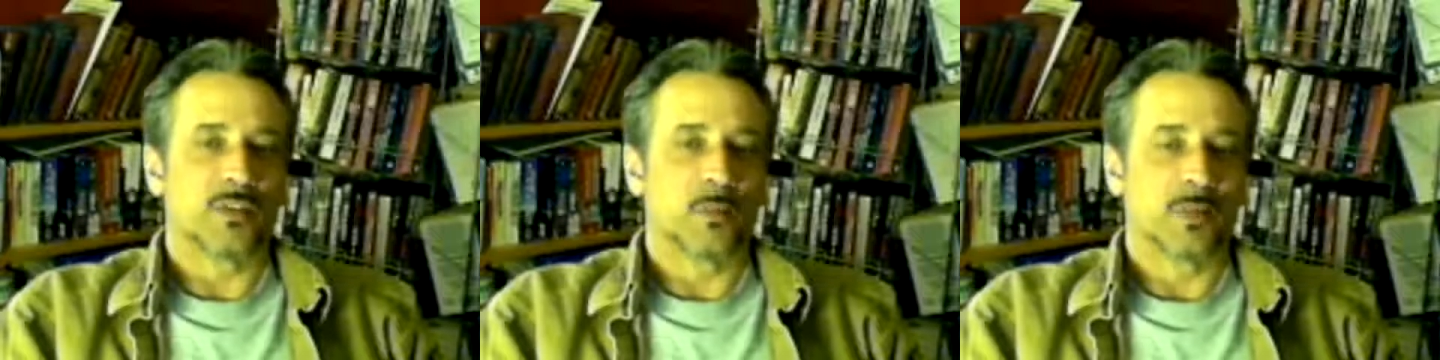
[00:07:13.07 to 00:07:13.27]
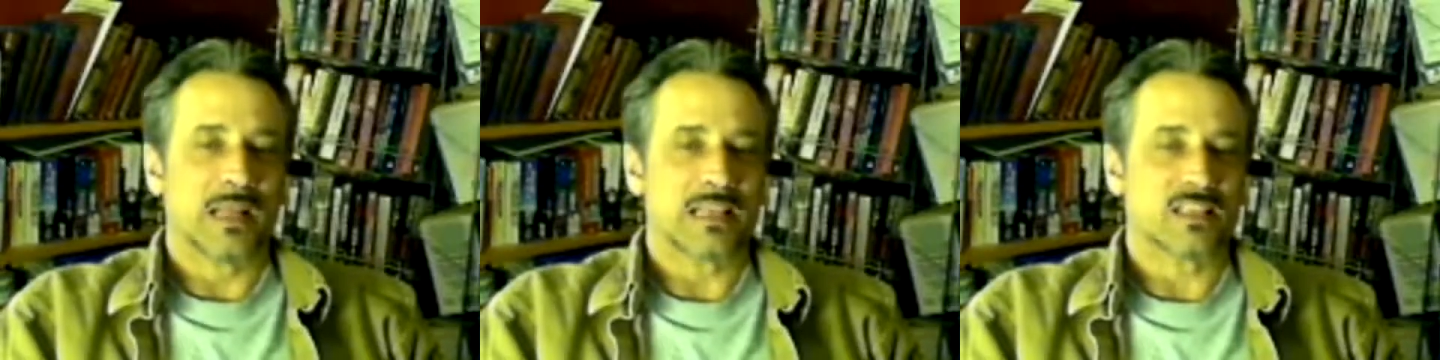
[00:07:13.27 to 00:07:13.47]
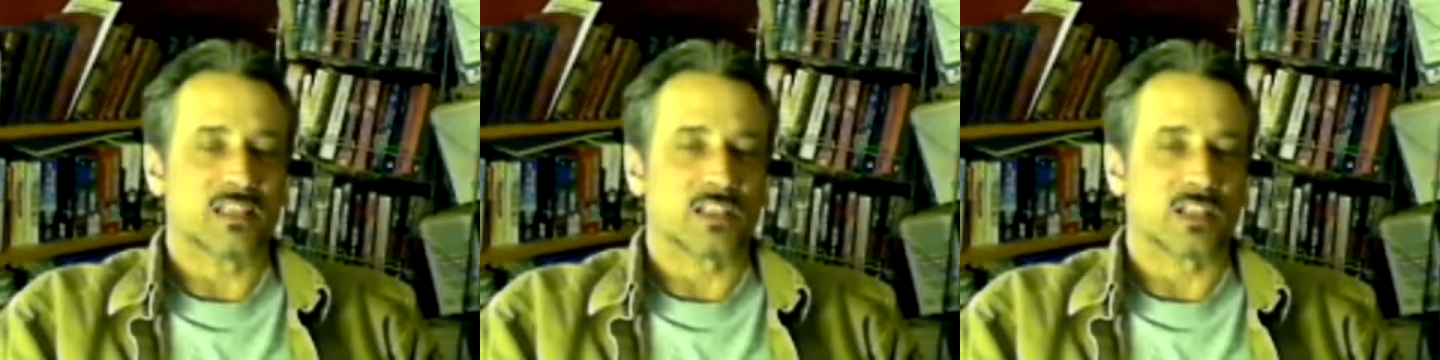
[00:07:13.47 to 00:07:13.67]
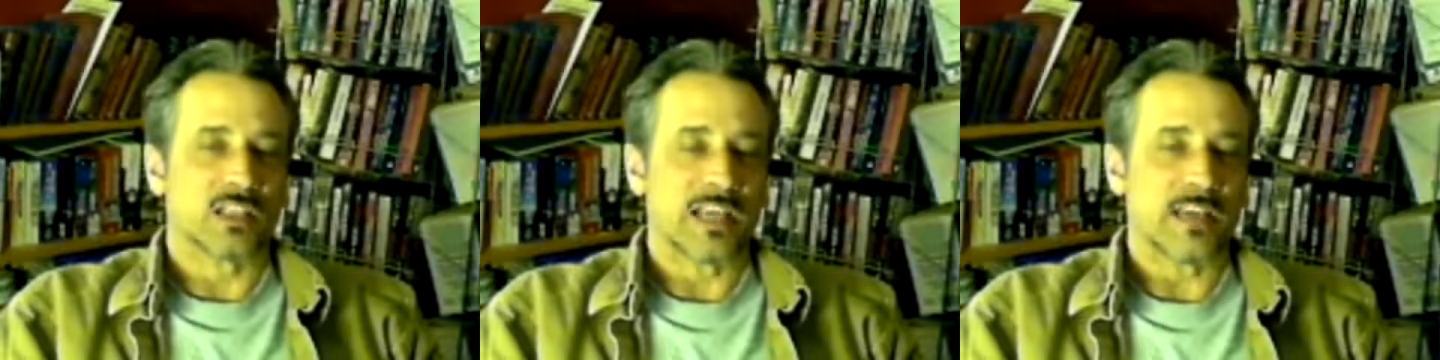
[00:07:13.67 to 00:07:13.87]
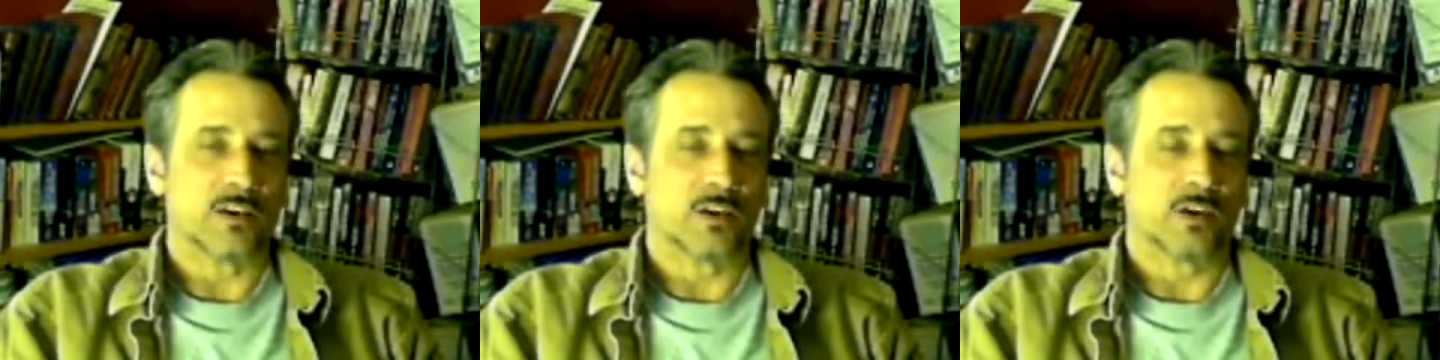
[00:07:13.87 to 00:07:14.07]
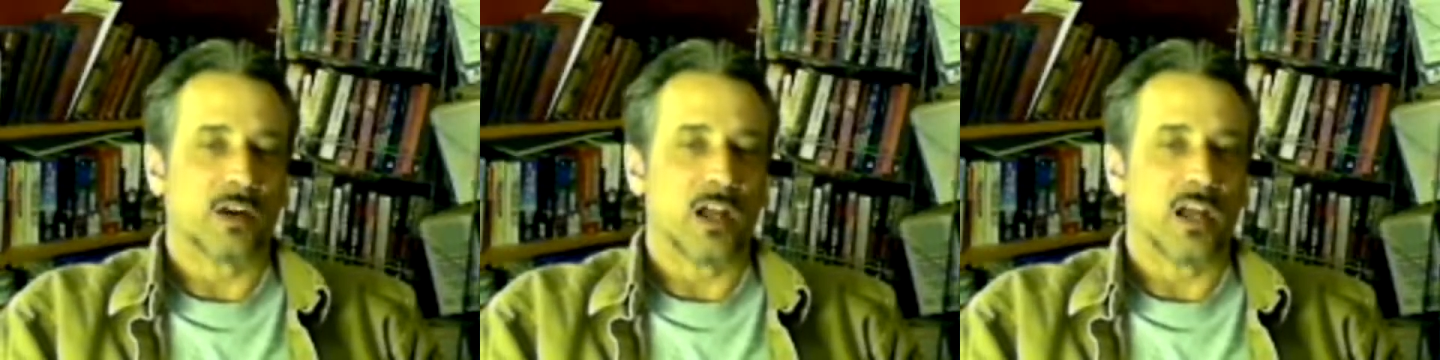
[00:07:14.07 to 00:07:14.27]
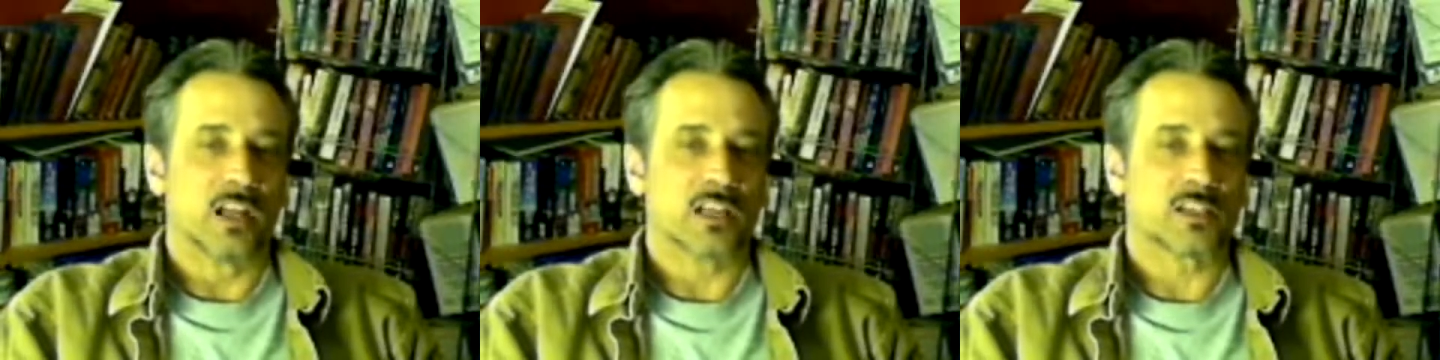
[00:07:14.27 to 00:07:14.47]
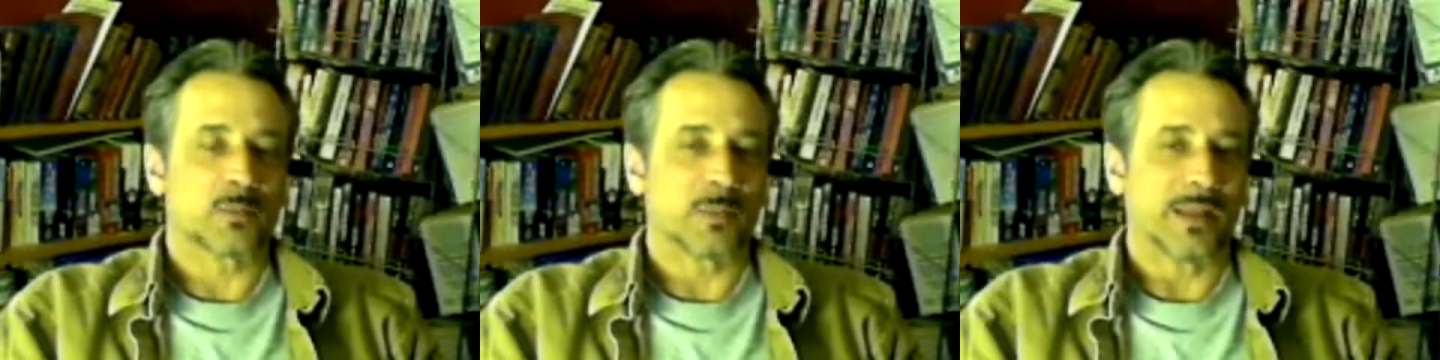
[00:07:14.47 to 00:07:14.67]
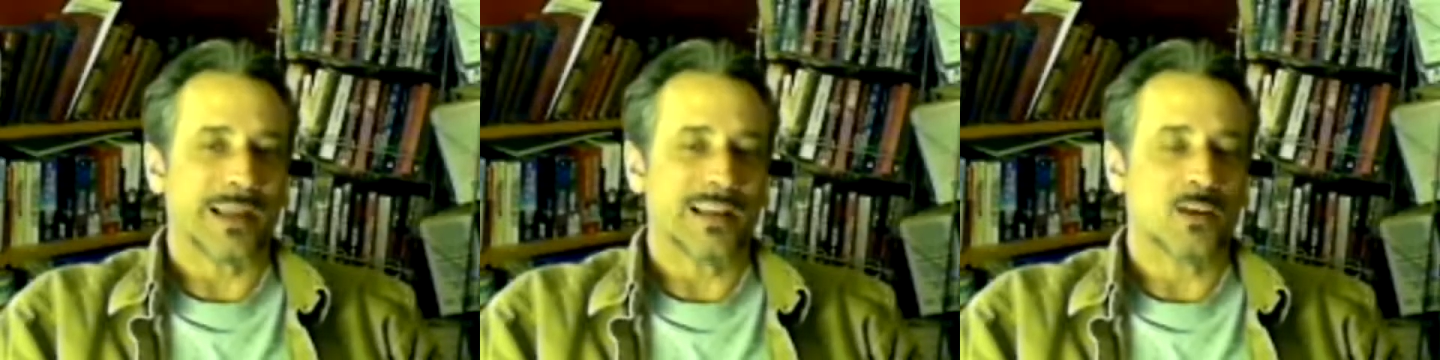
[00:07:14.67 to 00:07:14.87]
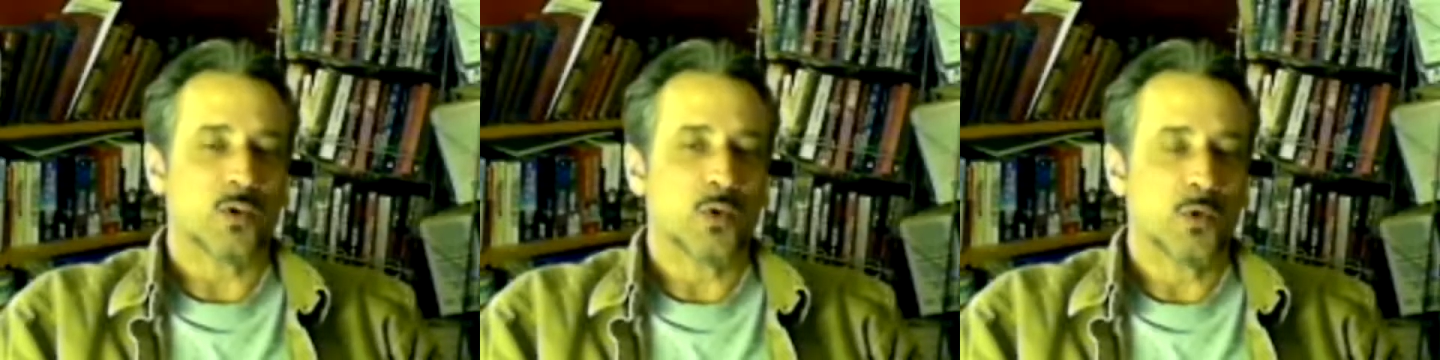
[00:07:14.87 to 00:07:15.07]
the blessings later and
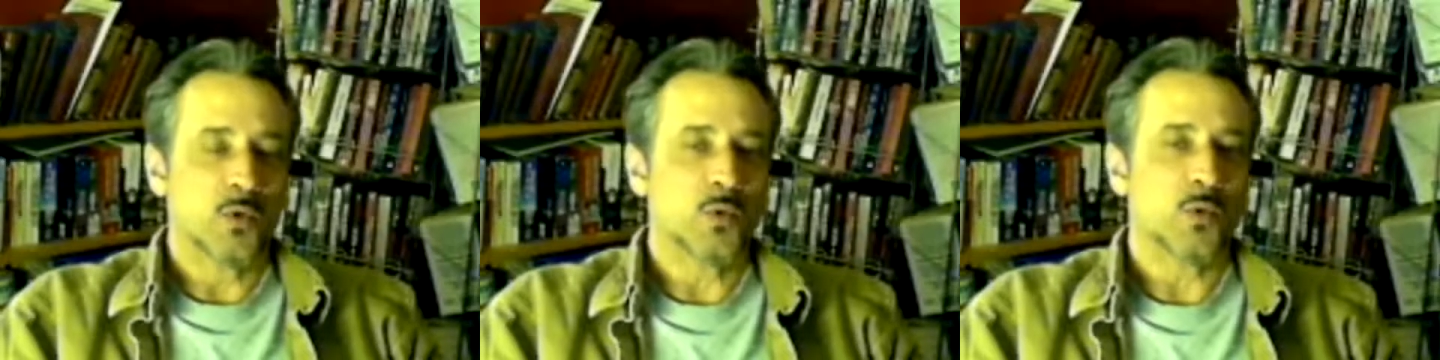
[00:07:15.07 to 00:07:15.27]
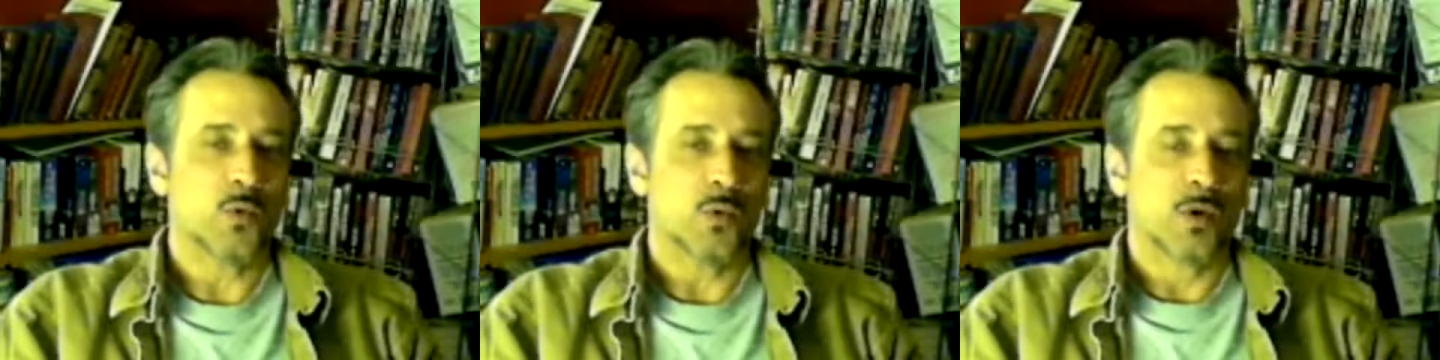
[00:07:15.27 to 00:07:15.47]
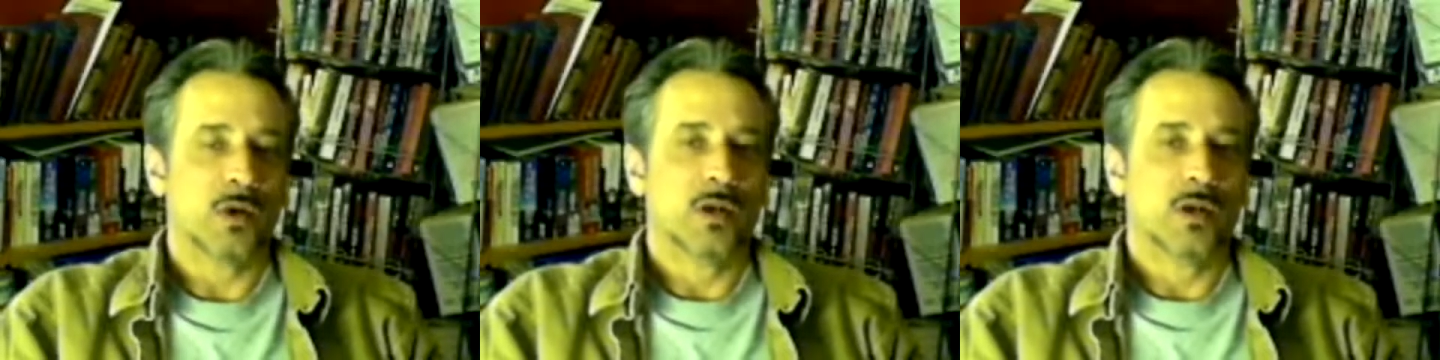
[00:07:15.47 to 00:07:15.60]
explain who